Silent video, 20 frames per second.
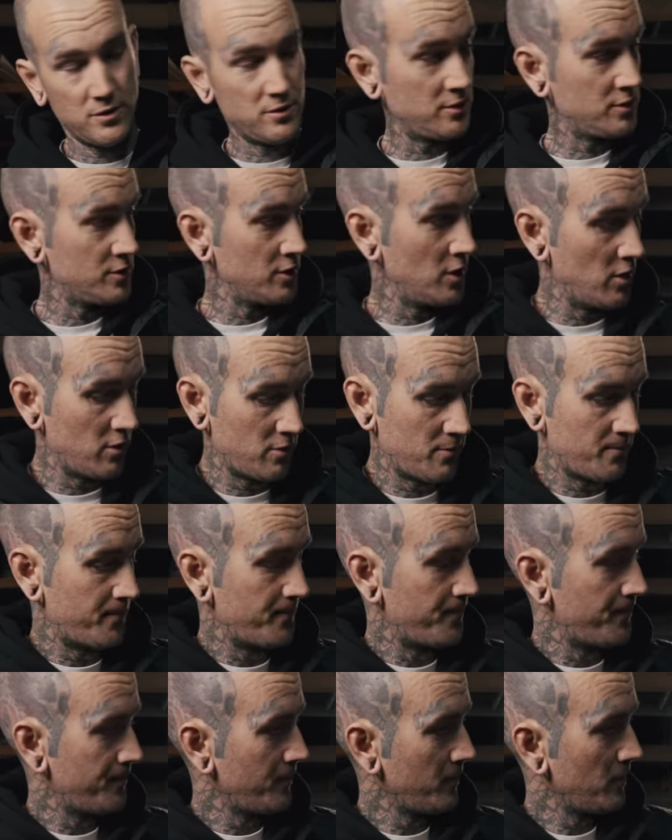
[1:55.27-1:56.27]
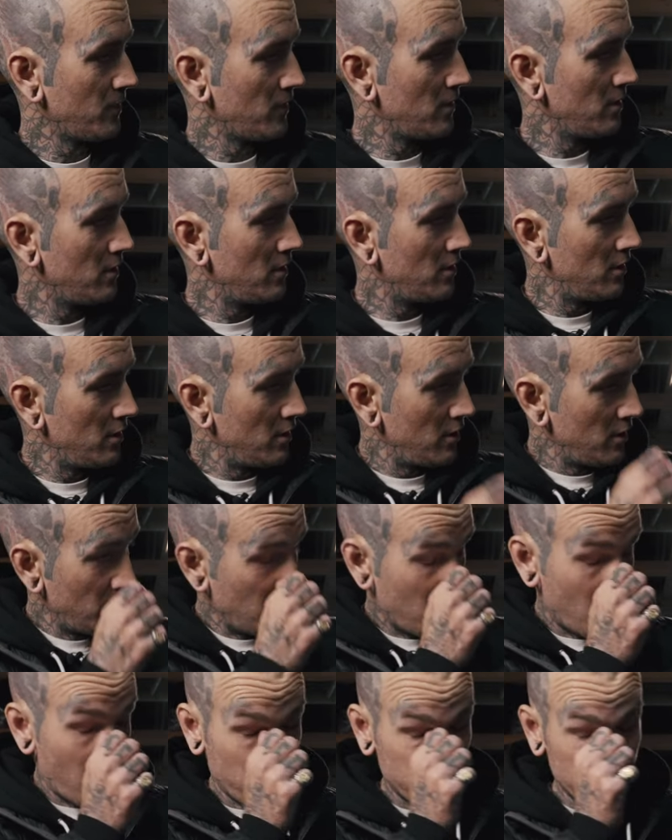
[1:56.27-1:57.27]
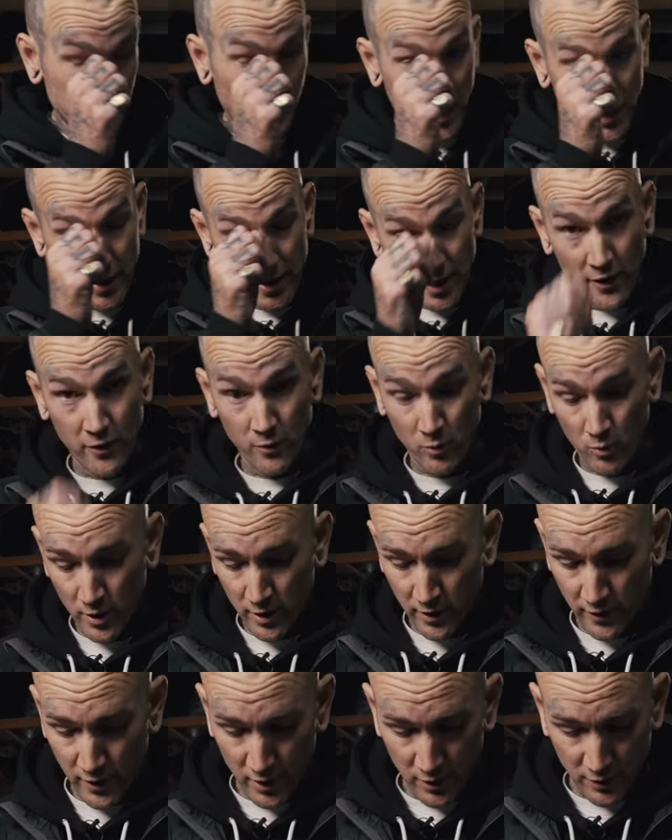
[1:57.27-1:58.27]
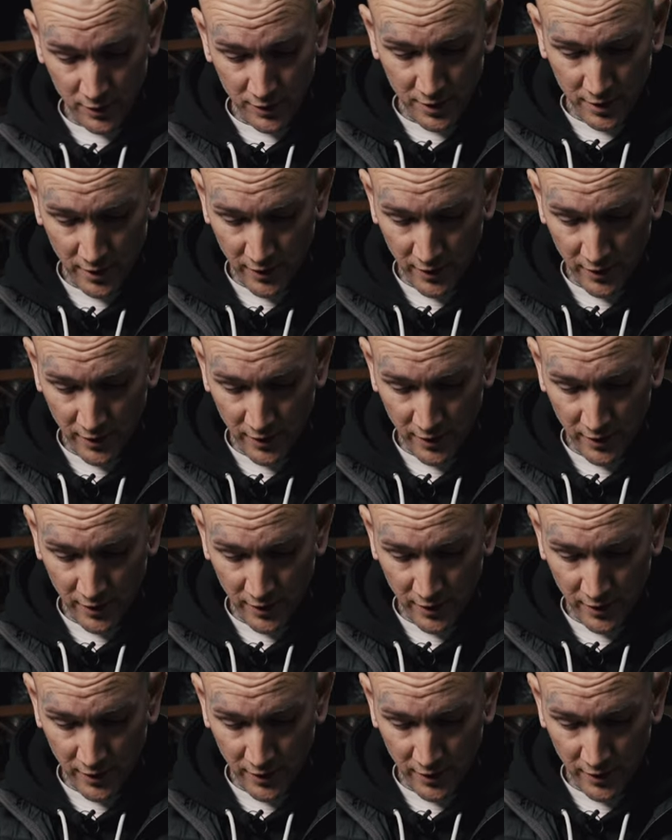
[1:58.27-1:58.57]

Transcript: So I just bought another one of those.